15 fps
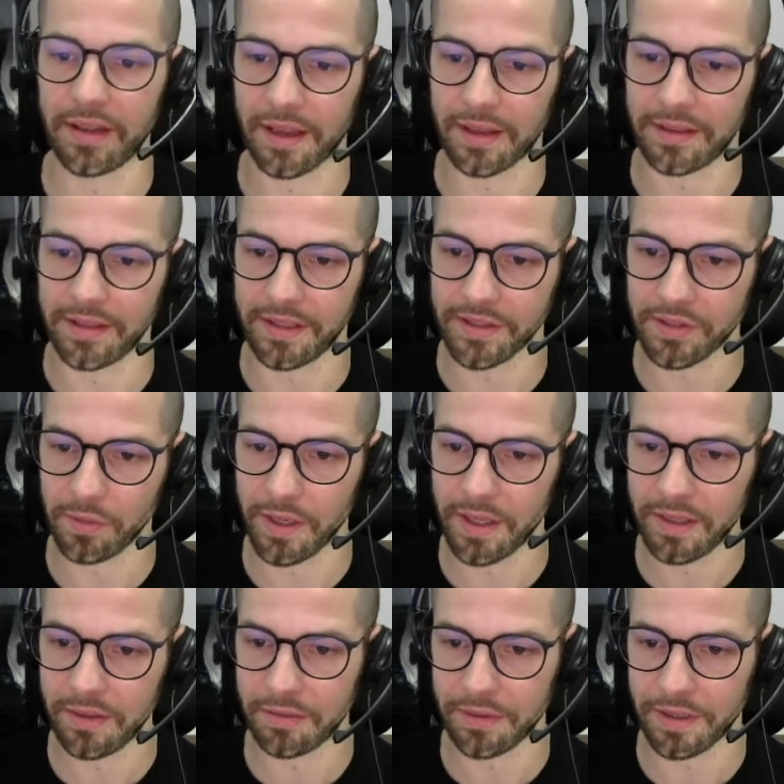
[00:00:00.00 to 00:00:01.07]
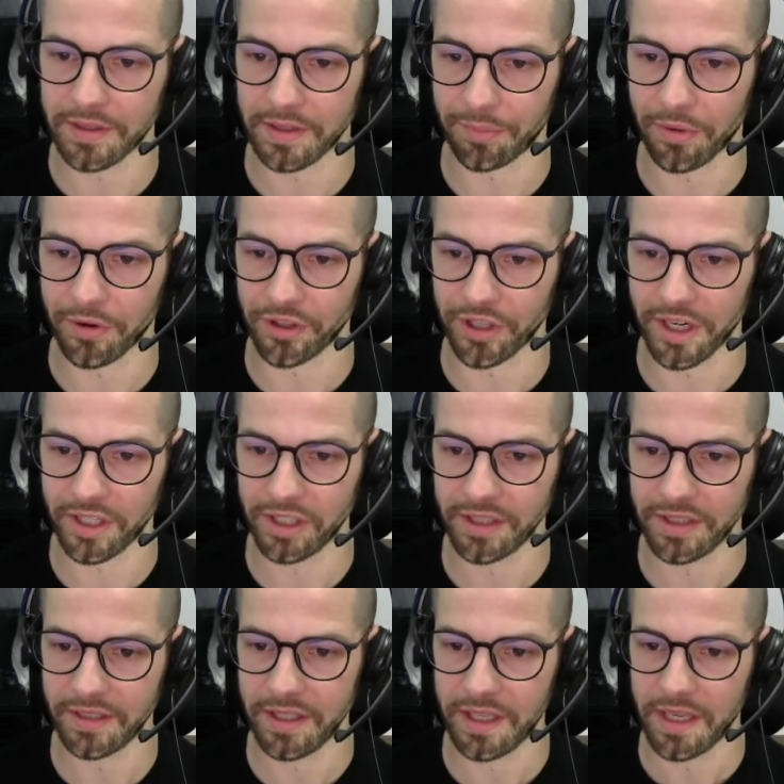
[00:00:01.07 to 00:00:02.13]
Like this one is a
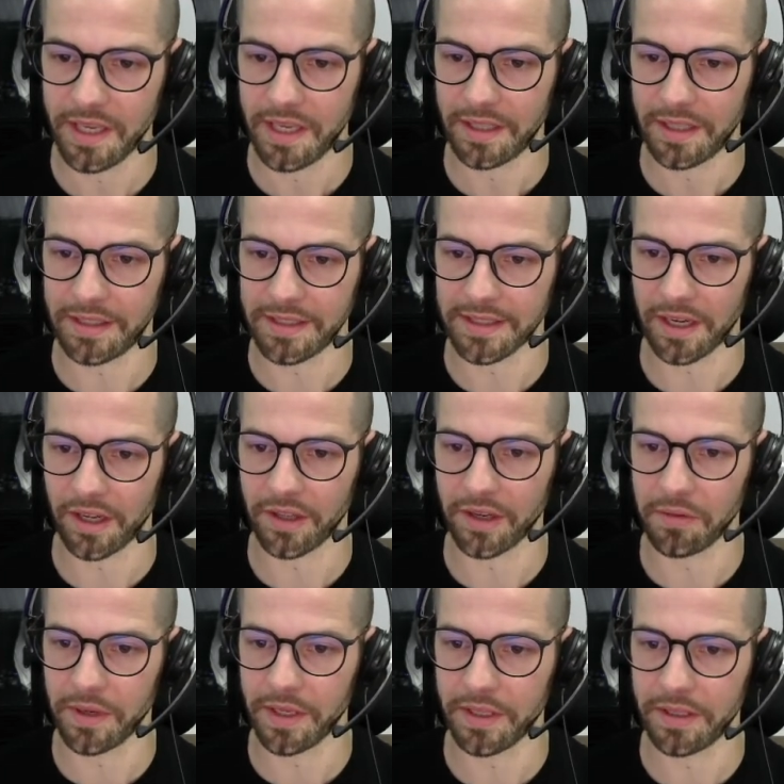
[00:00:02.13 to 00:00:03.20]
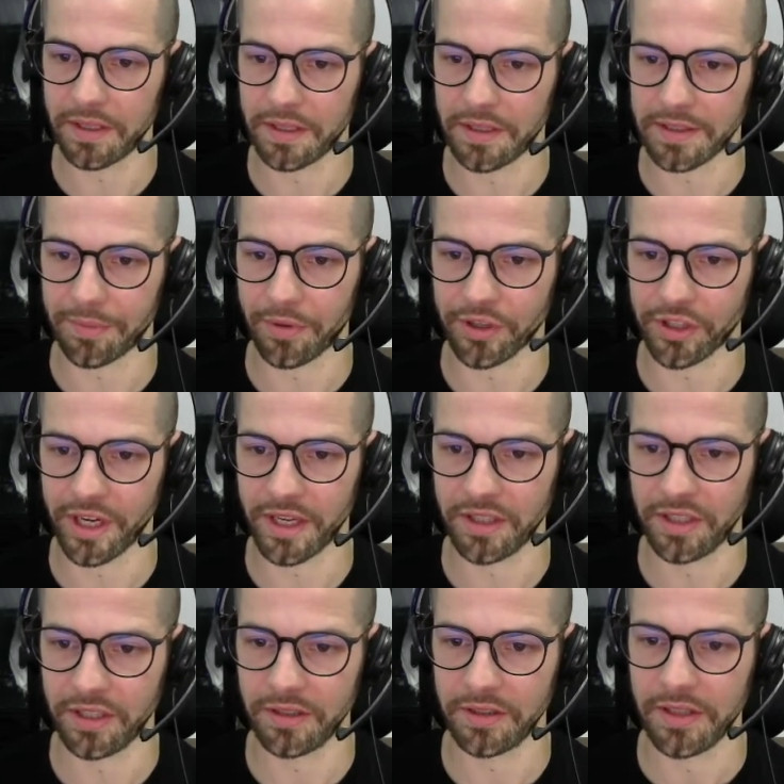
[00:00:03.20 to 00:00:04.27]
projection, this another one is a
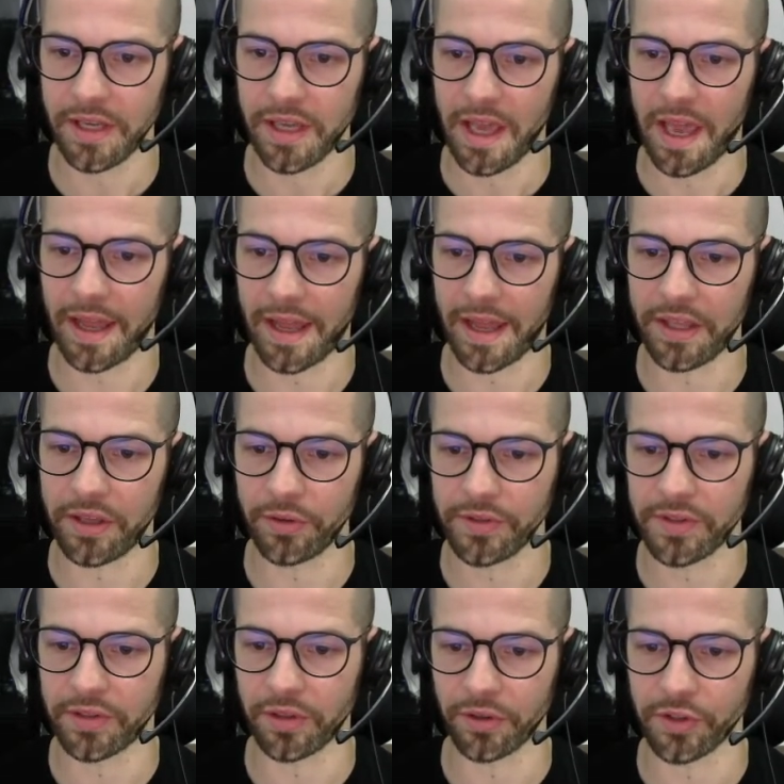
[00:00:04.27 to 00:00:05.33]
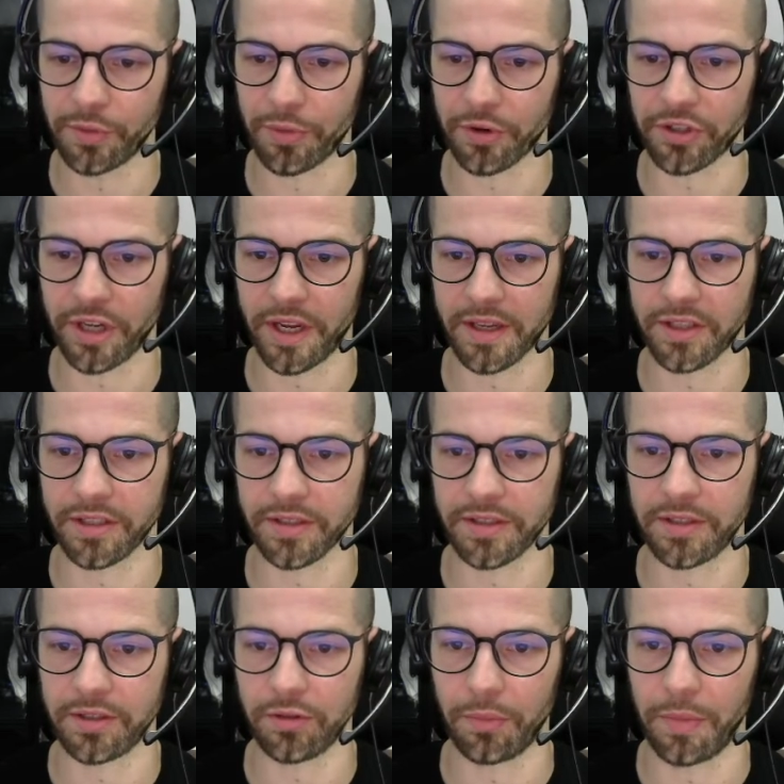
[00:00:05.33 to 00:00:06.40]
projection, and I use those
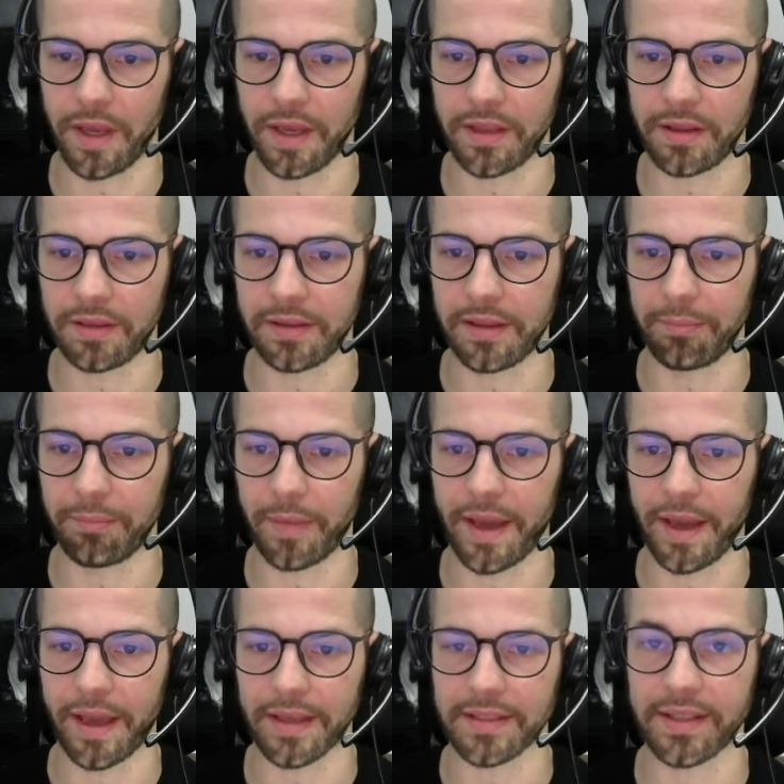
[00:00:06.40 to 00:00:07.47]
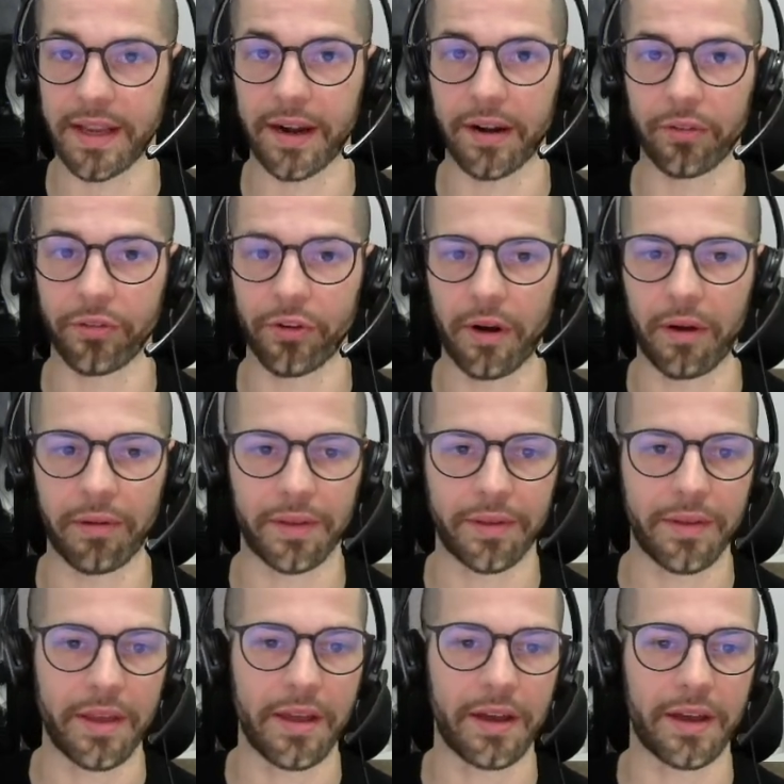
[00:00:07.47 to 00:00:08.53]
projections to make my external
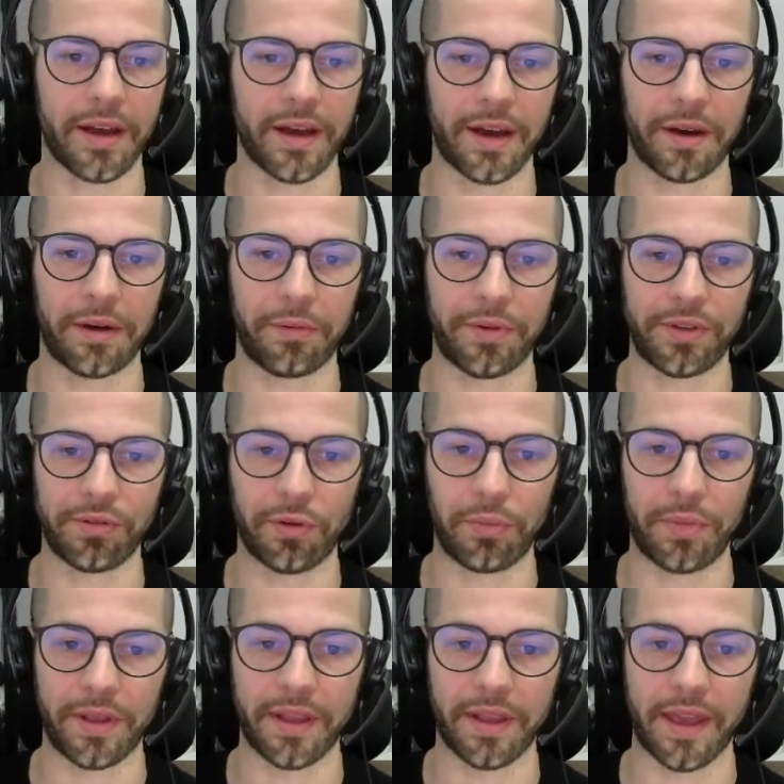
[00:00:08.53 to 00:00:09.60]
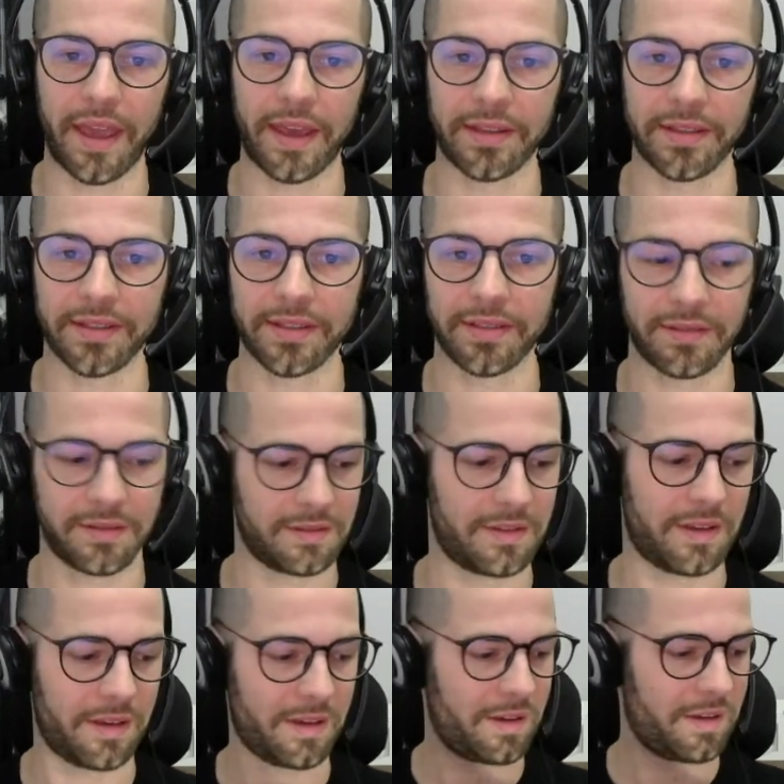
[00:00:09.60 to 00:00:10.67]
drawing, which will be the case,
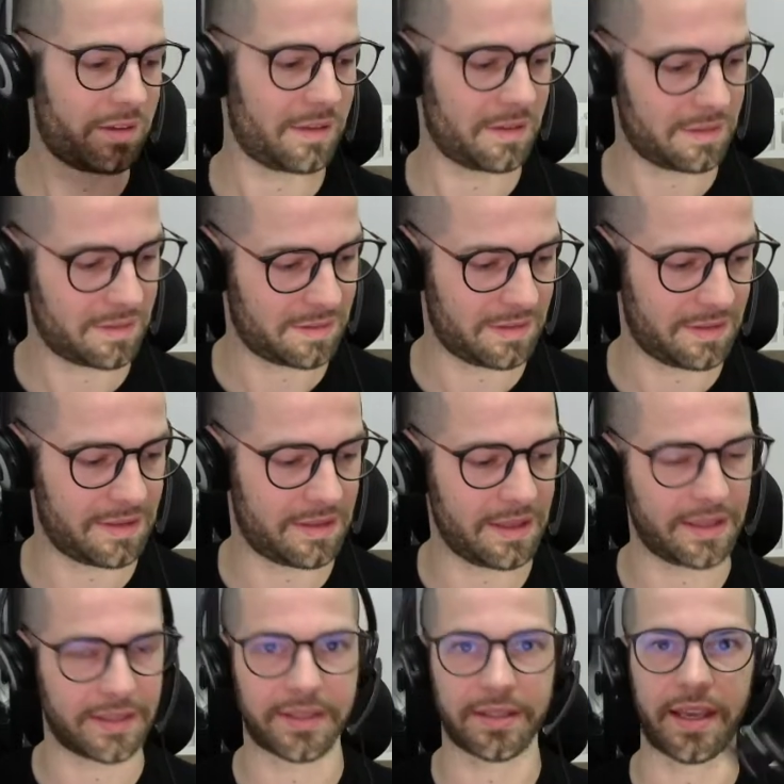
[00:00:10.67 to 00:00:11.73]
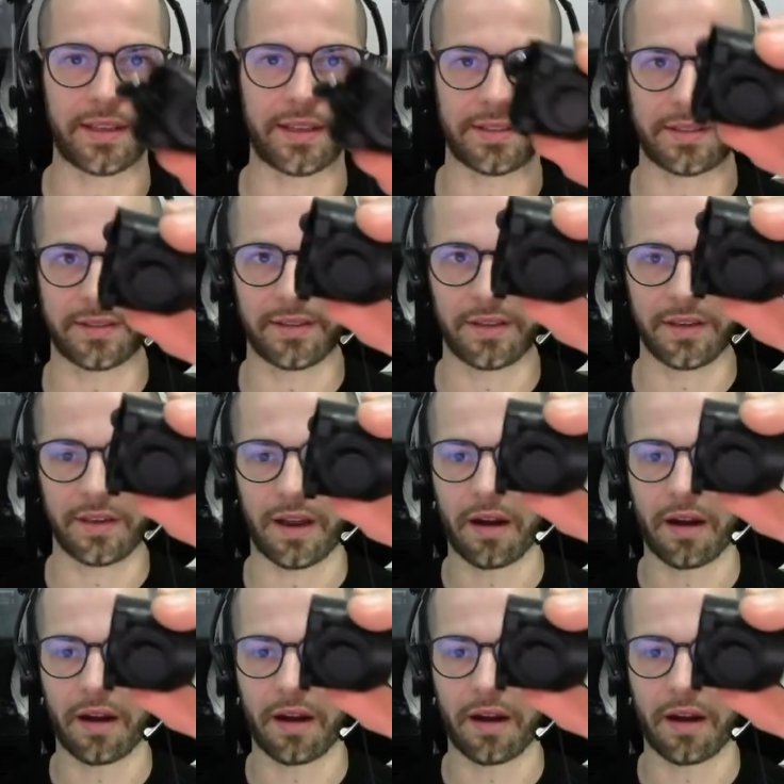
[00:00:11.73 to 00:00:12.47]
this case